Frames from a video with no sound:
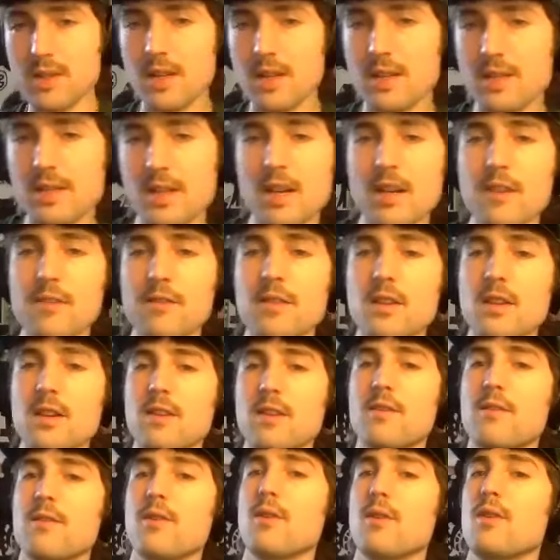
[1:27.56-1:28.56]
it's
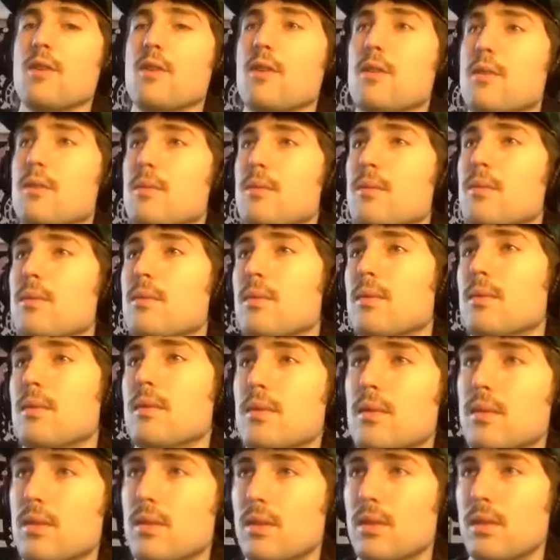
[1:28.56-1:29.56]
lifted from
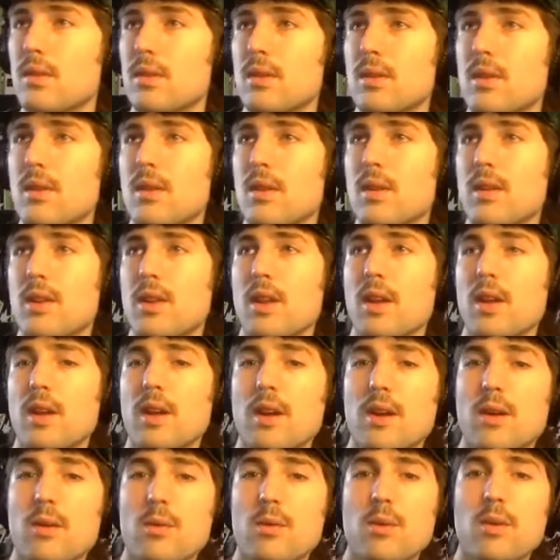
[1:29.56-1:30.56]

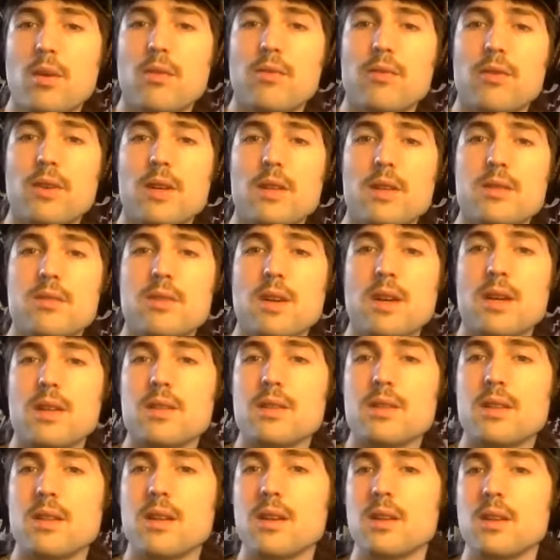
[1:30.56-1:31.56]
the one of the first
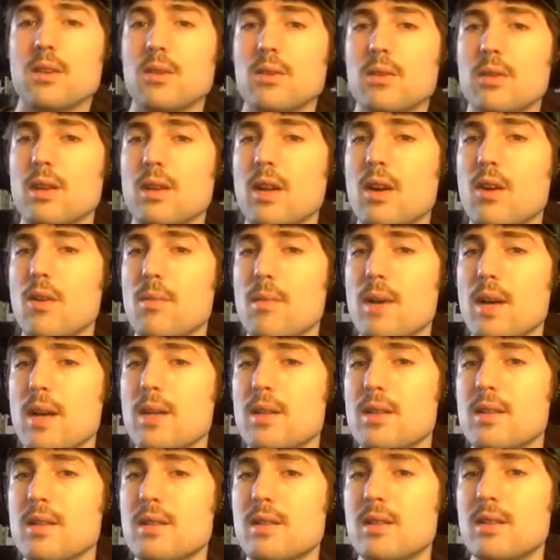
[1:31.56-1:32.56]
tracks in it called Lil
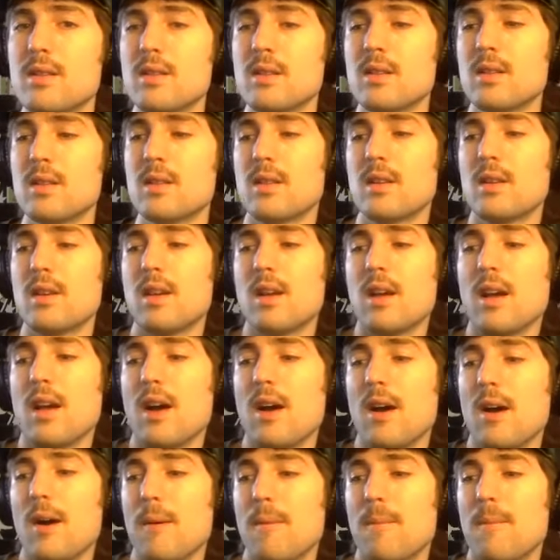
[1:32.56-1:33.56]
Miss.
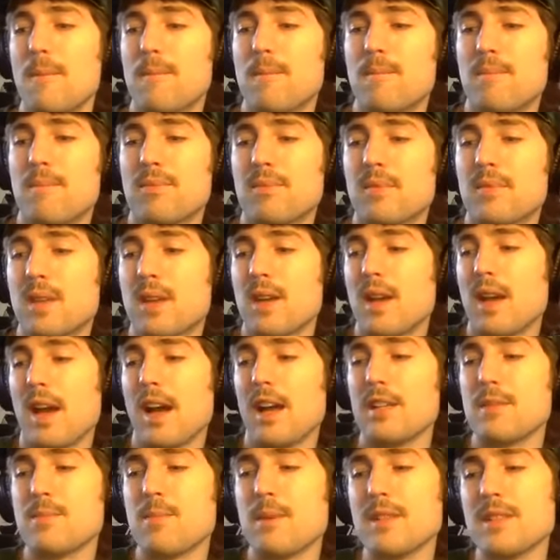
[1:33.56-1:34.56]
Um,
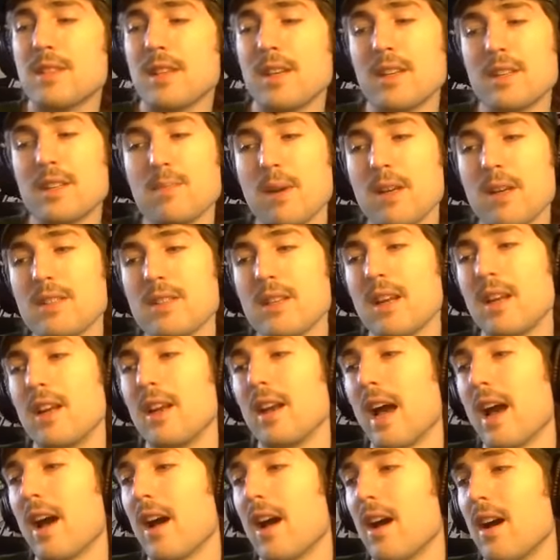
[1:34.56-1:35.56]
and it's basically
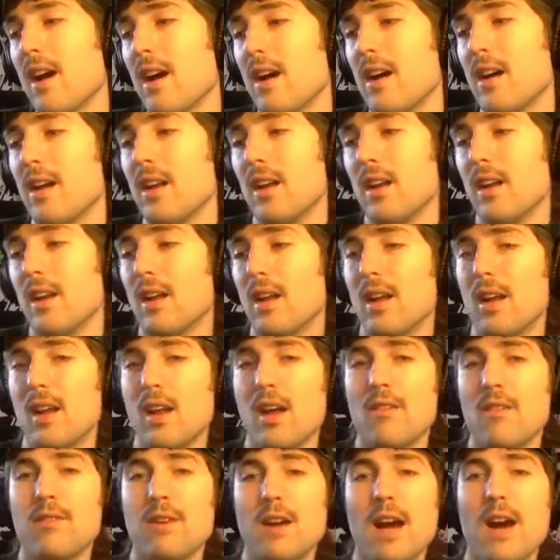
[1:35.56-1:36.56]
a
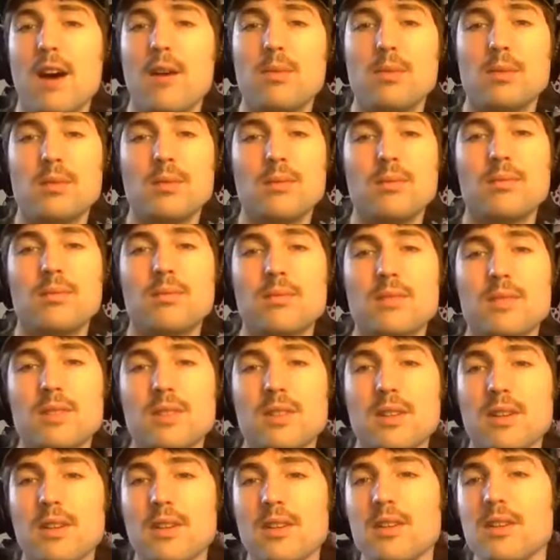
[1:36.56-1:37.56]
love album.
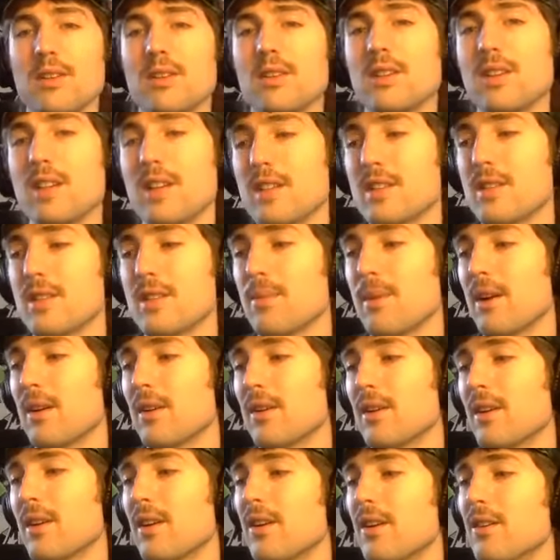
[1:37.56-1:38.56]
So it's about
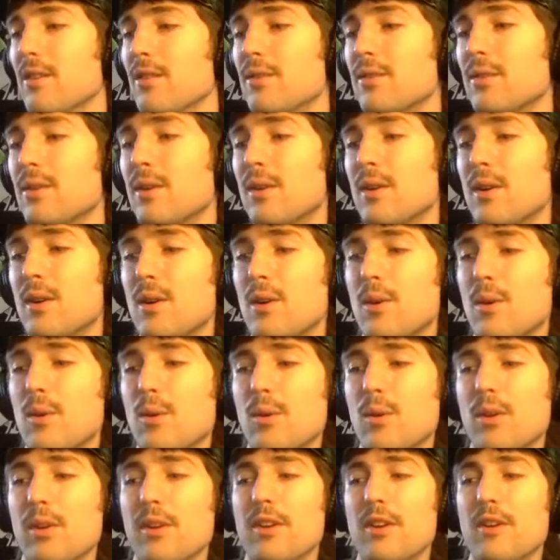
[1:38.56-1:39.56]
kind of
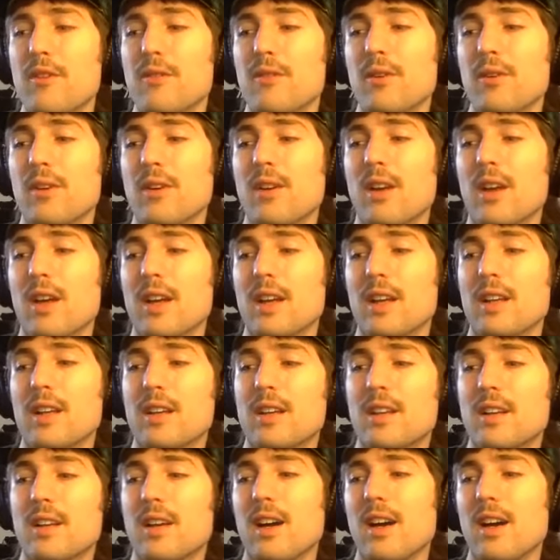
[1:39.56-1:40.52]
all the different like